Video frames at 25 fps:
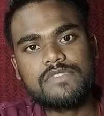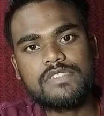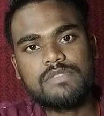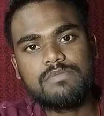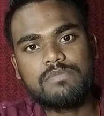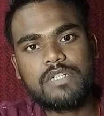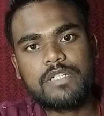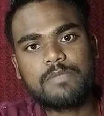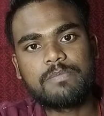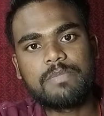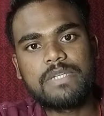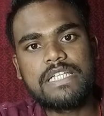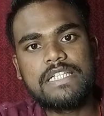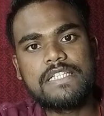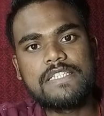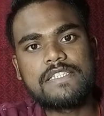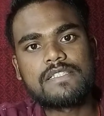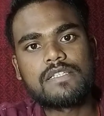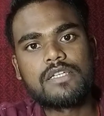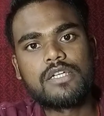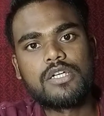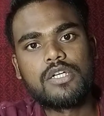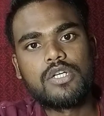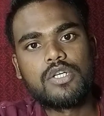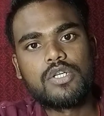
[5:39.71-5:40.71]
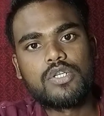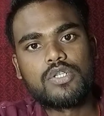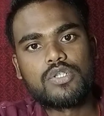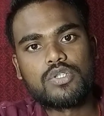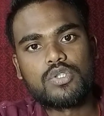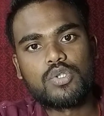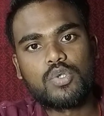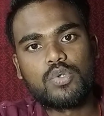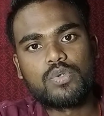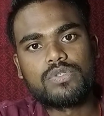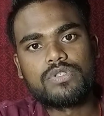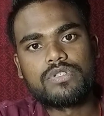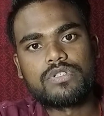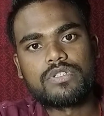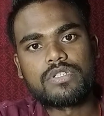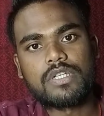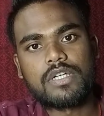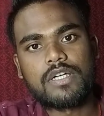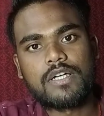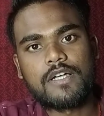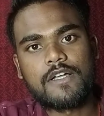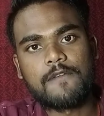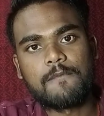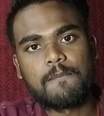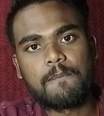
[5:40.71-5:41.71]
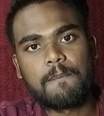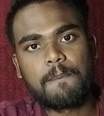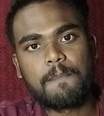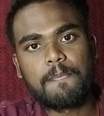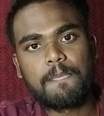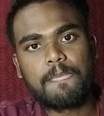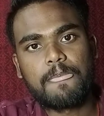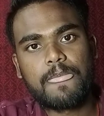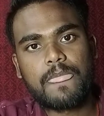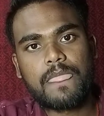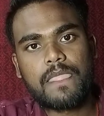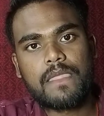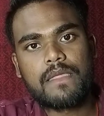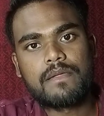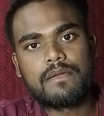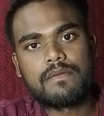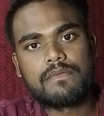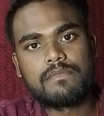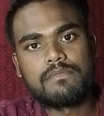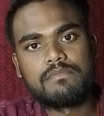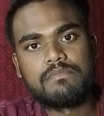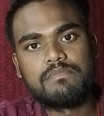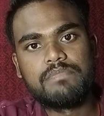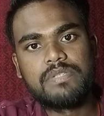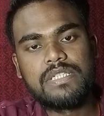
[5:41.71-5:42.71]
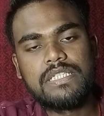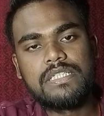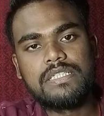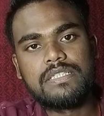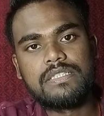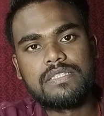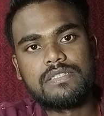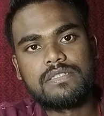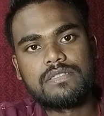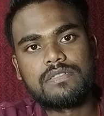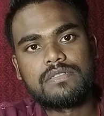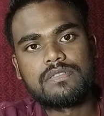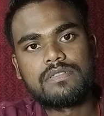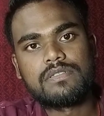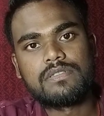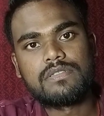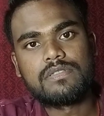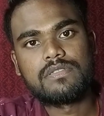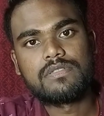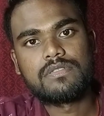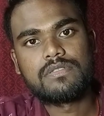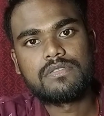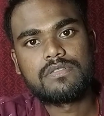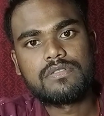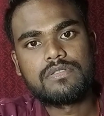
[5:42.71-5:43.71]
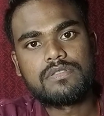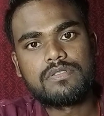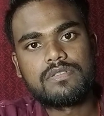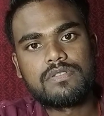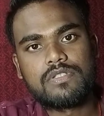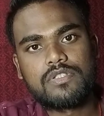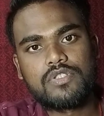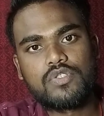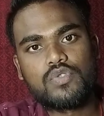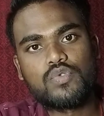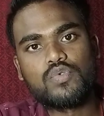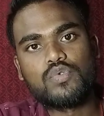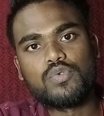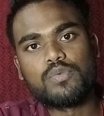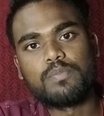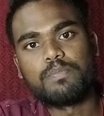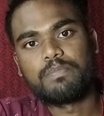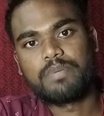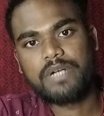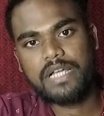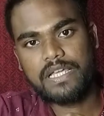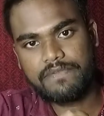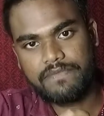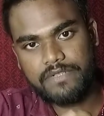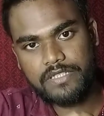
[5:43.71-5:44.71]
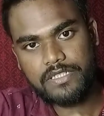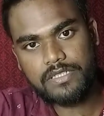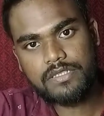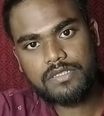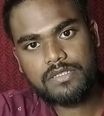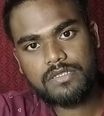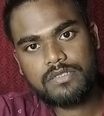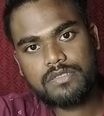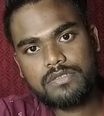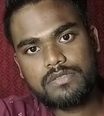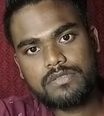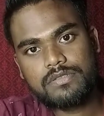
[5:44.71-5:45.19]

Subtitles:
But please don't be too private.